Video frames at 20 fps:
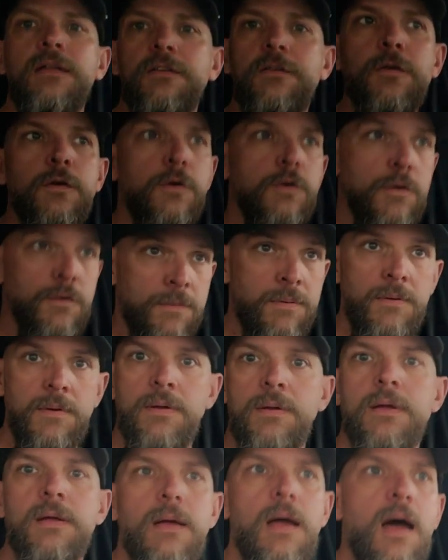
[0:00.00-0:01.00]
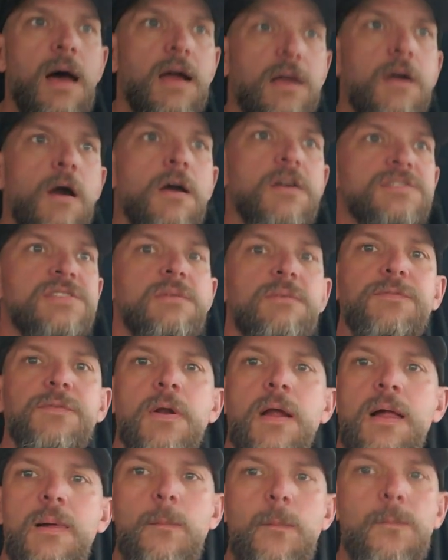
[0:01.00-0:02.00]
2 cars in
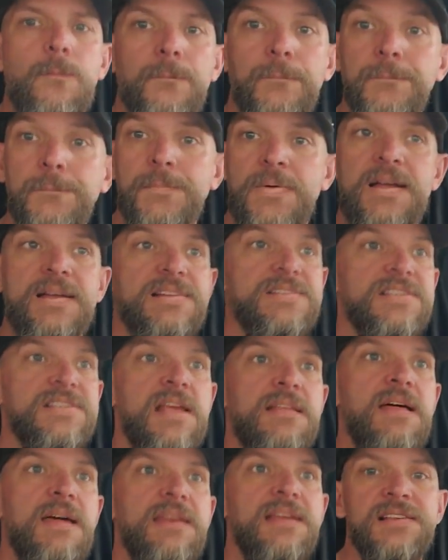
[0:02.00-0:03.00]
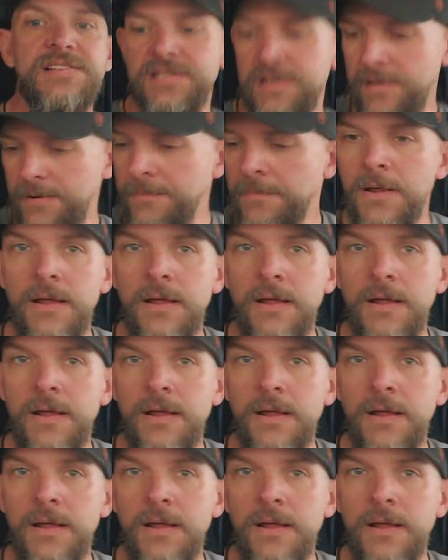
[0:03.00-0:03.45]
front. I can say that easily.